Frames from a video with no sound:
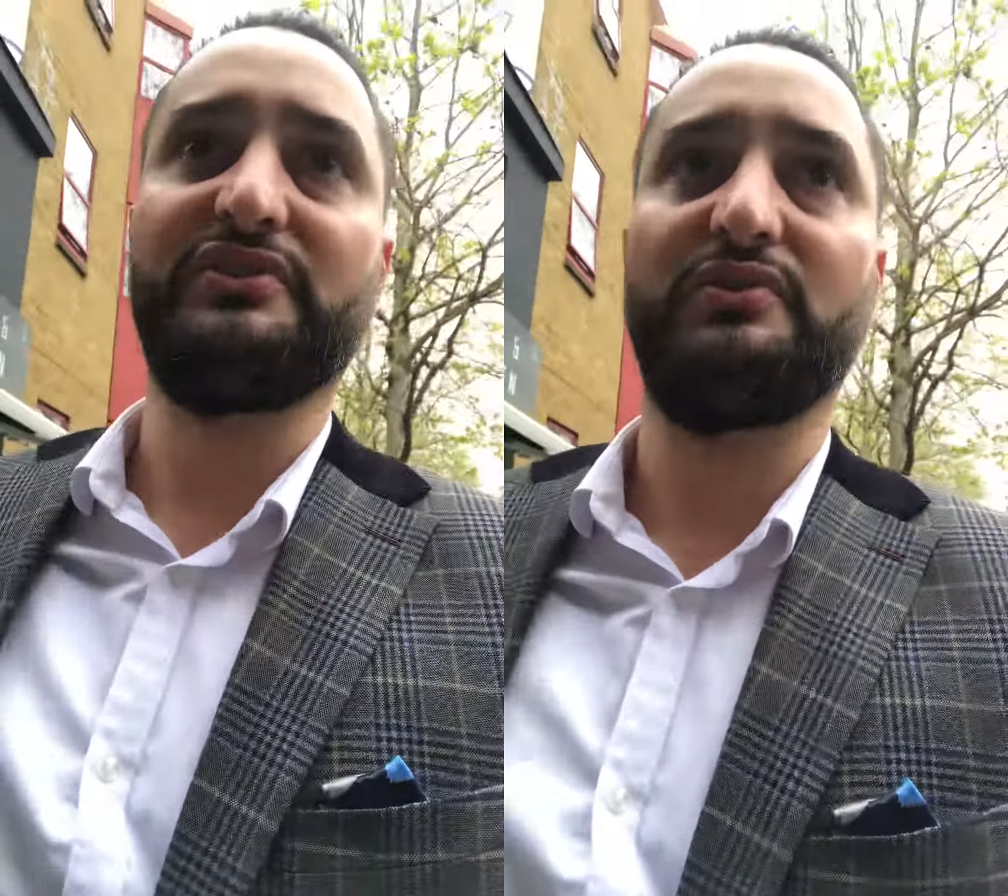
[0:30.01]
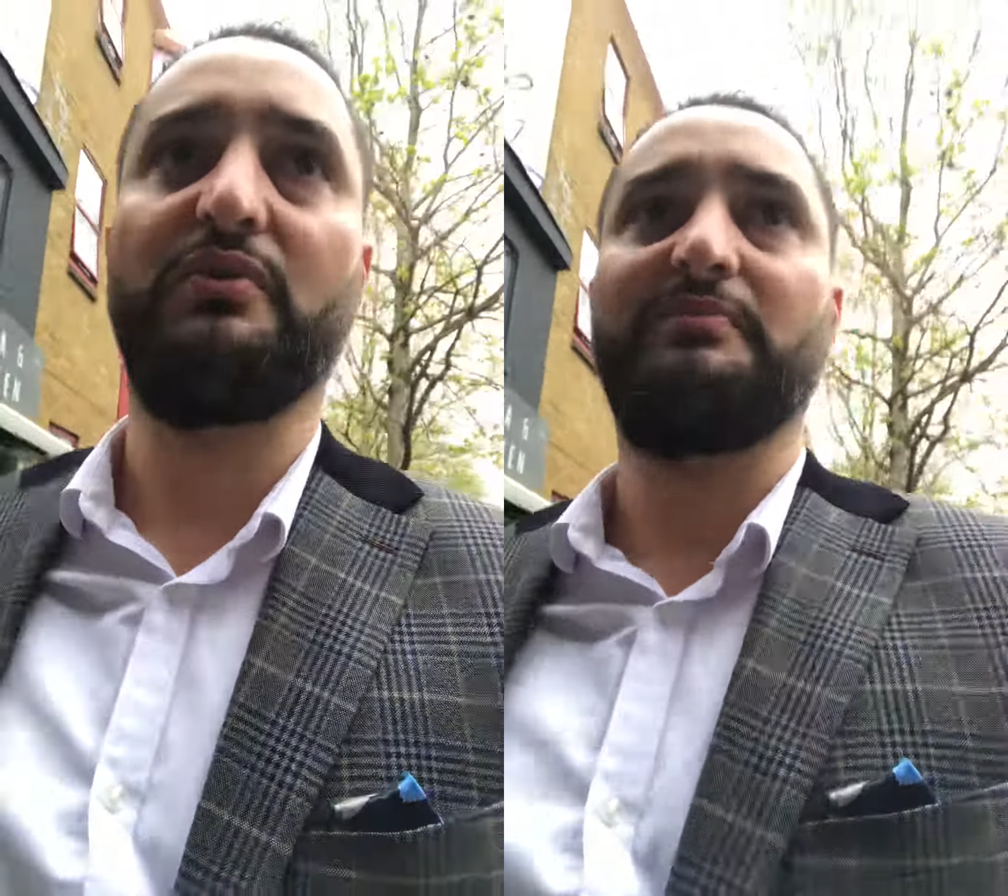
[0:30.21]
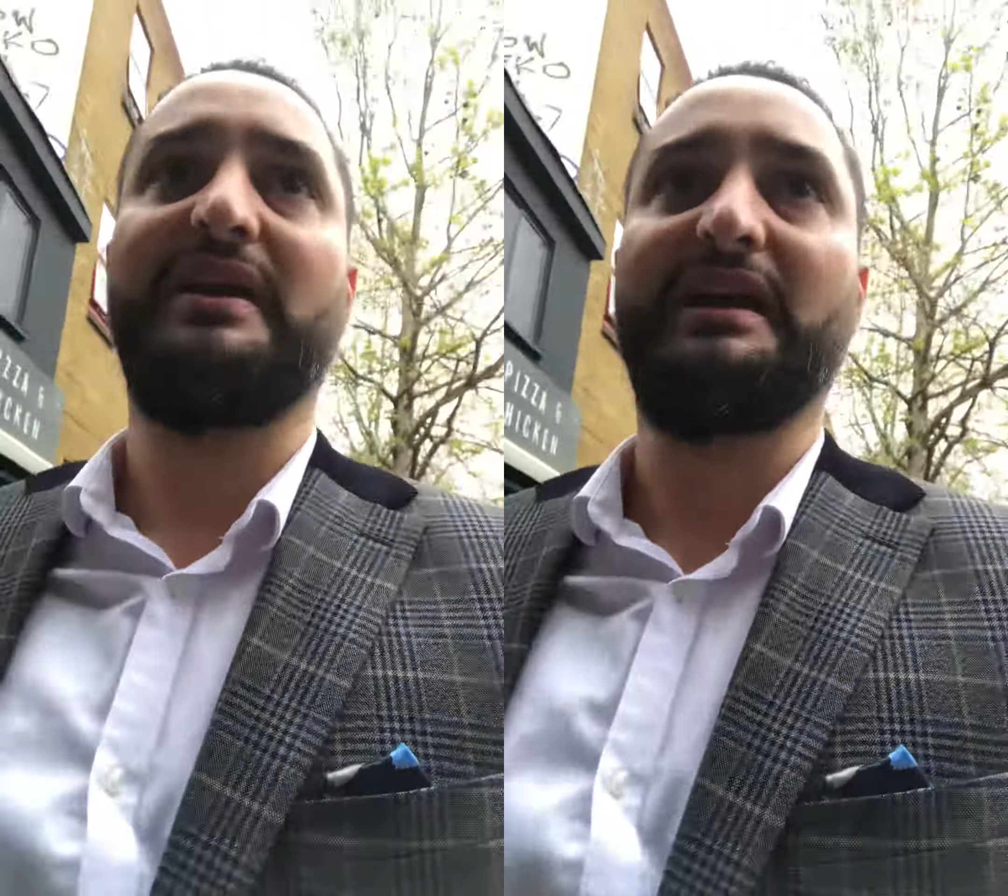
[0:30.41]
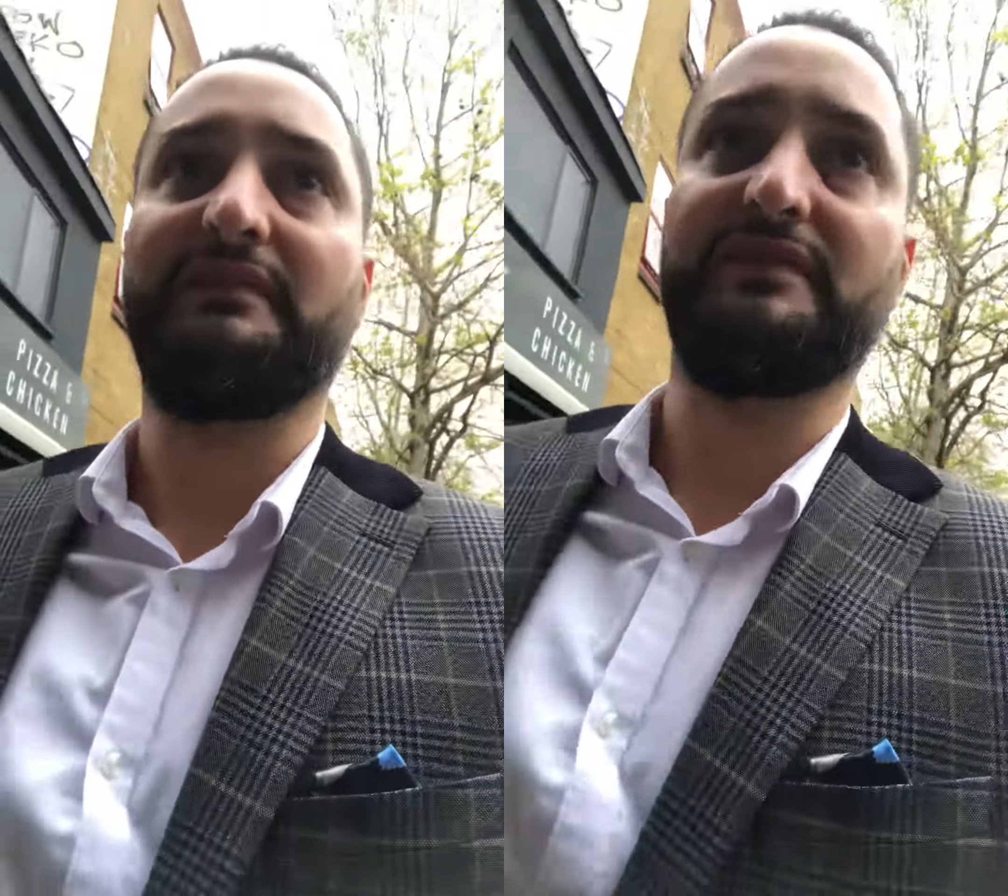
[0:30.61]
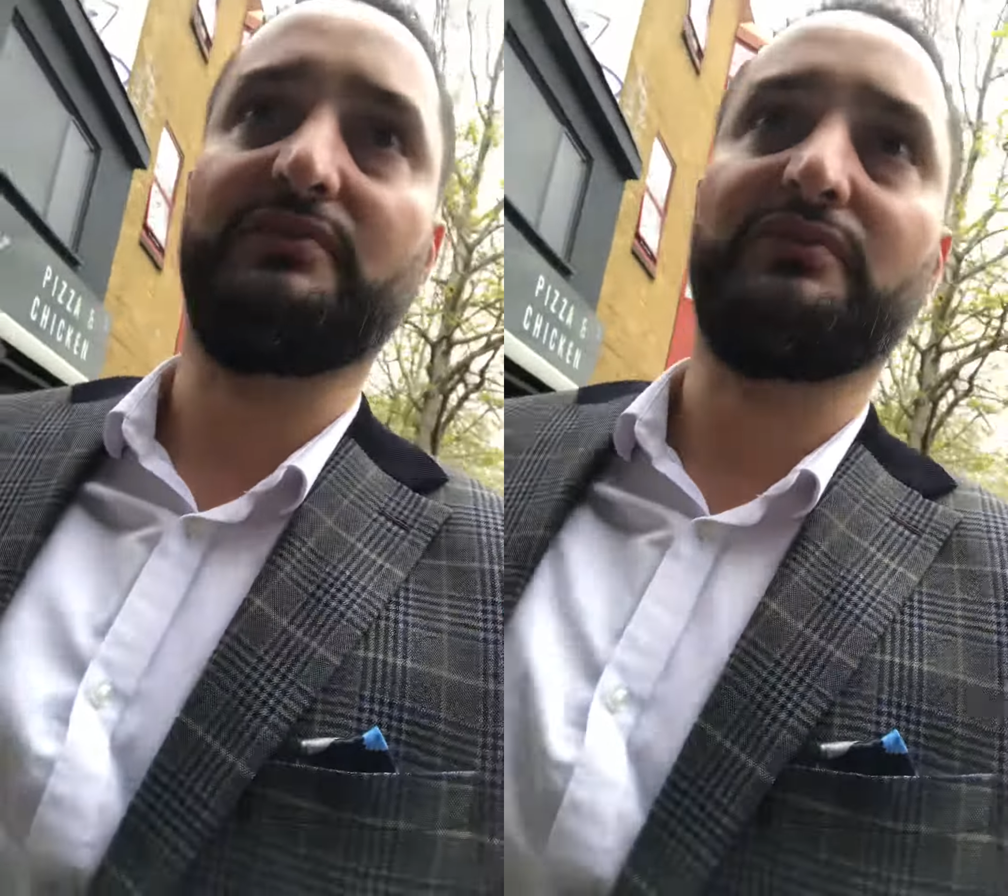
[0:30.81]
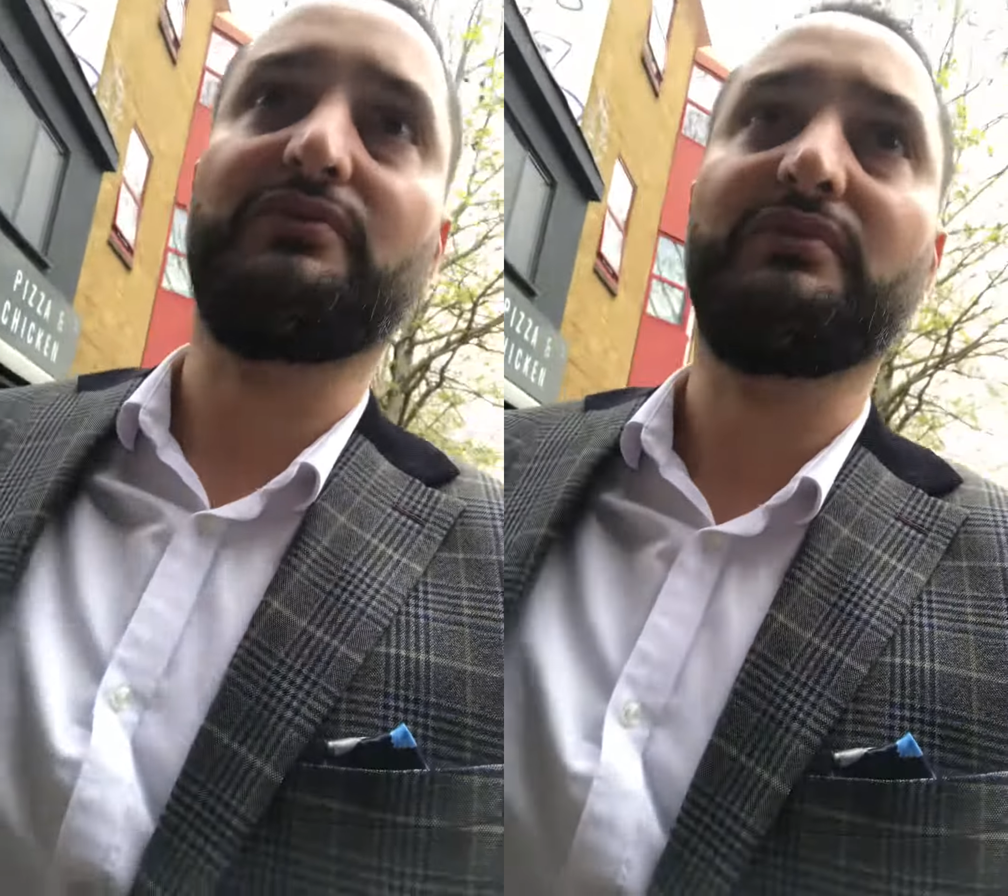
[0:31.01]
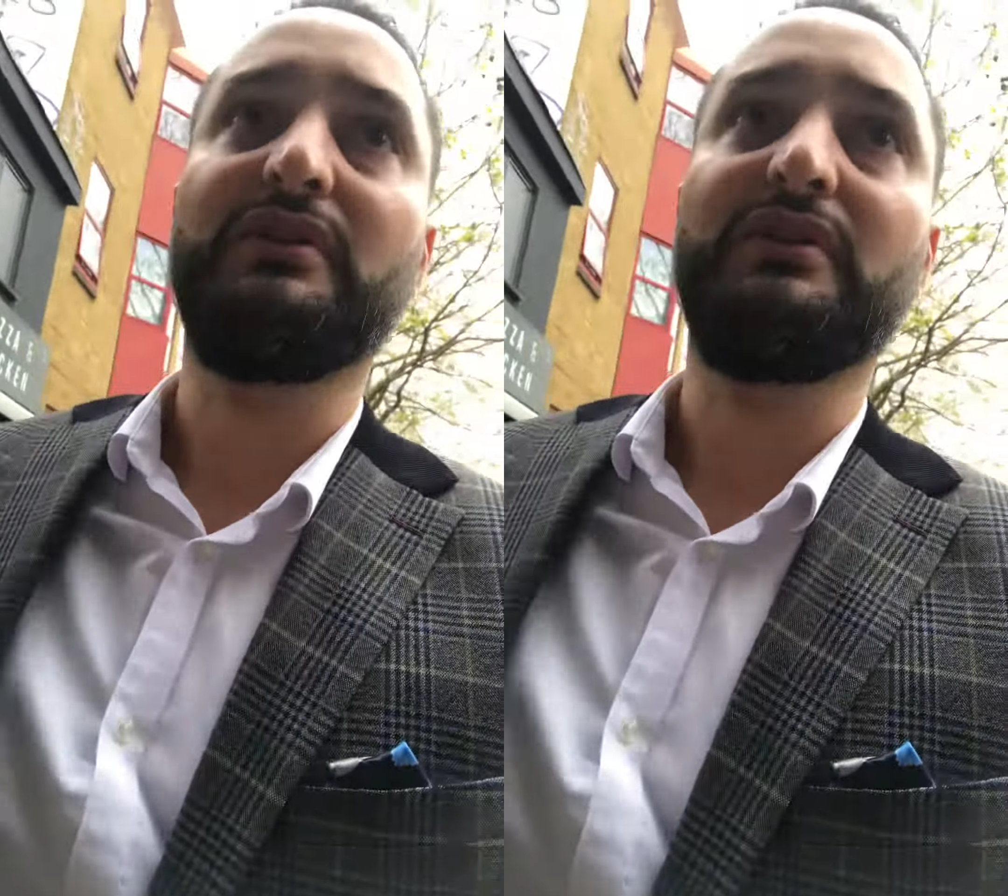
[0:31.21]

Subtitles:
so we may have to